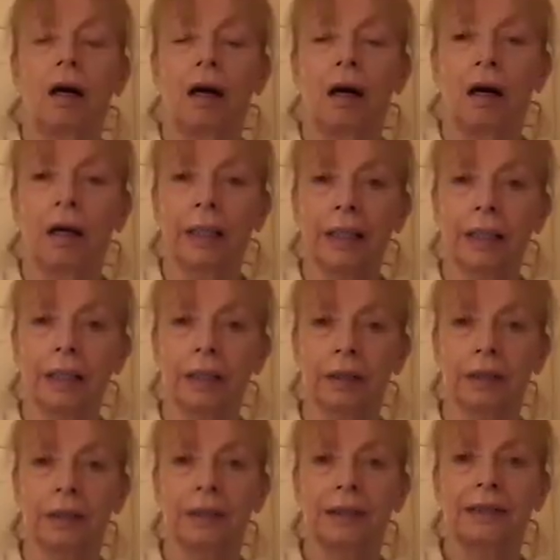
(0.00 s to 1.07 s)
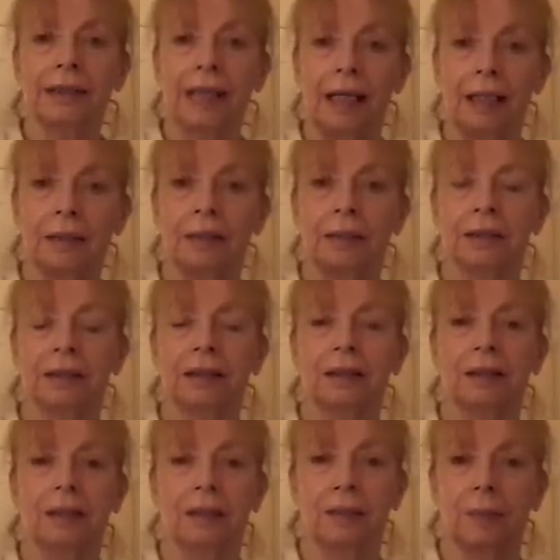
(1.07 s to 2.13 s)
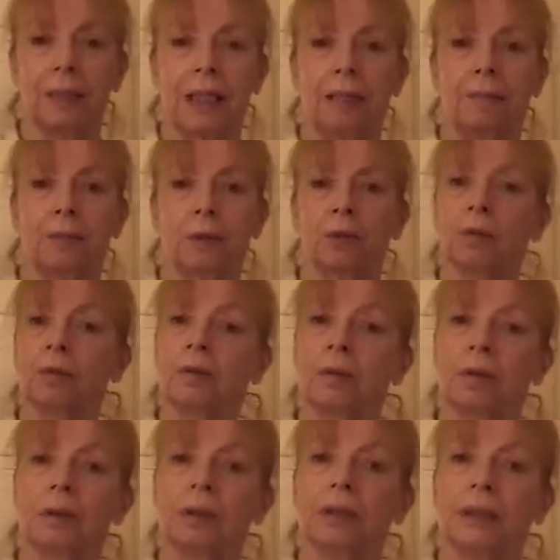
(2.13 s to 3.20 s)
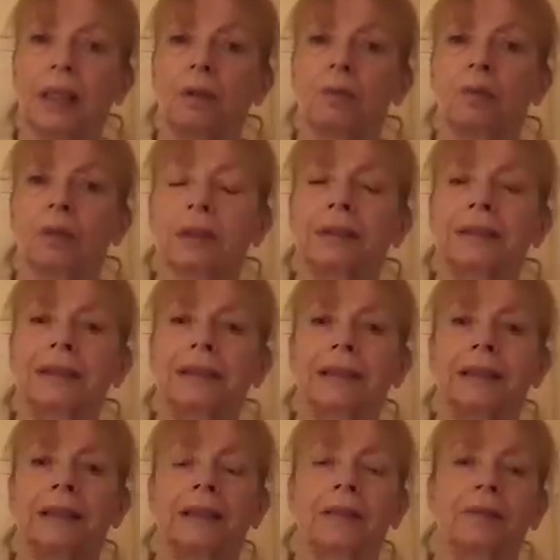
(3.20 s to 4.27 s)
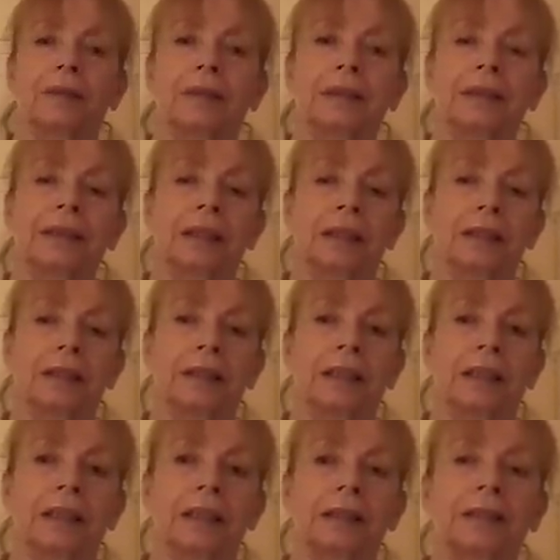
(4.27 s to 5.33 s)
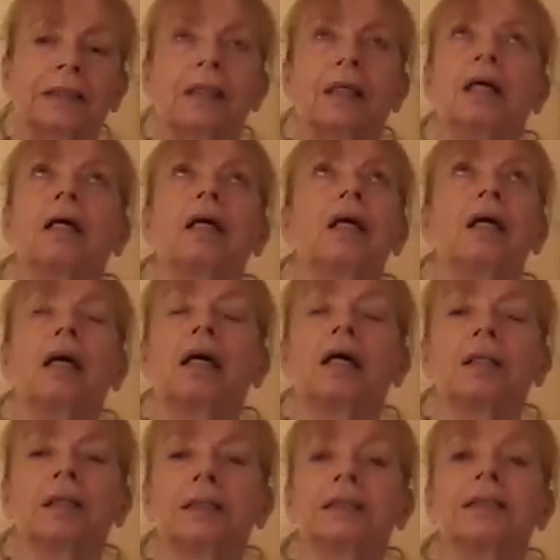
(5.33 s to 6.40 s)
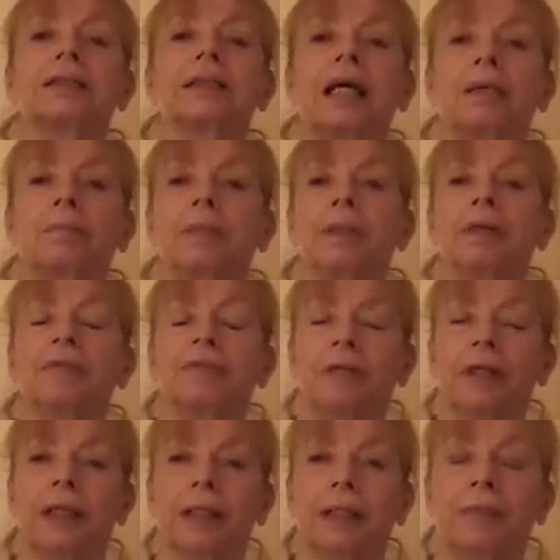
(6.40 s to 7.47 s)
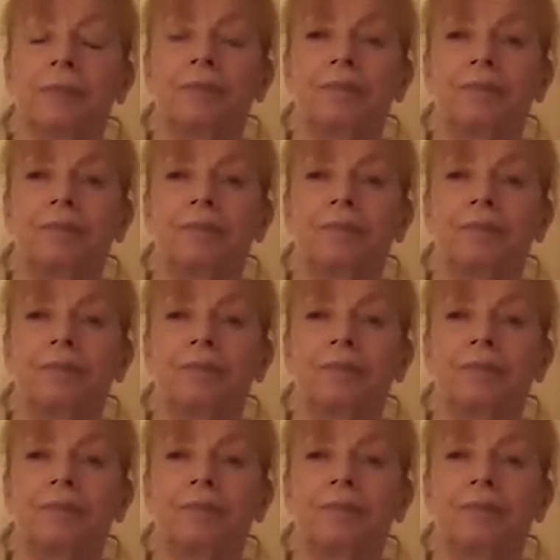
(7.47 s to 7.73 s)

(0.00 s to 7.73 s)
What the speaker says: I can understand that people don't want to see certain things. I understand perfectly.